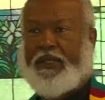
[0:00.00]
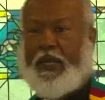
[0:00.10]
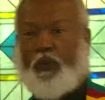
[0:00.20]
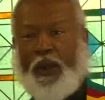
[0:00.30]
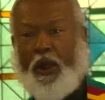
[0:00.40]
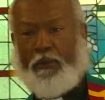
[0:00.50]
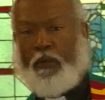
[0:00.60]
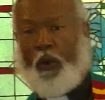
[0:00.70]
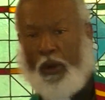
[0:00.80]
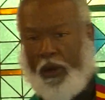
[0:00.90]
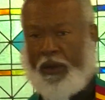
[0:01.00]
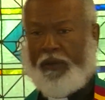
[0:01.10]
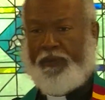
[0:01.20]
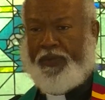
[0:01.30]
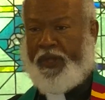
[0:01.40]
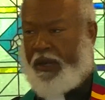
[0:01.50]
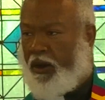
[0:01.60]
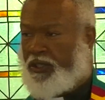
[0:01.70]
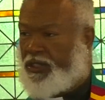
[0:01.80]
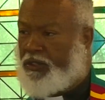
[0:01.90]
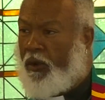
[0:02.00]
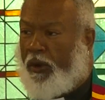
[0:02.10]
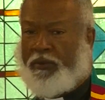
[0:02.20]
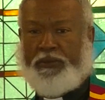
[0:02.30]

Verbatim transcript: that we are more than our storm.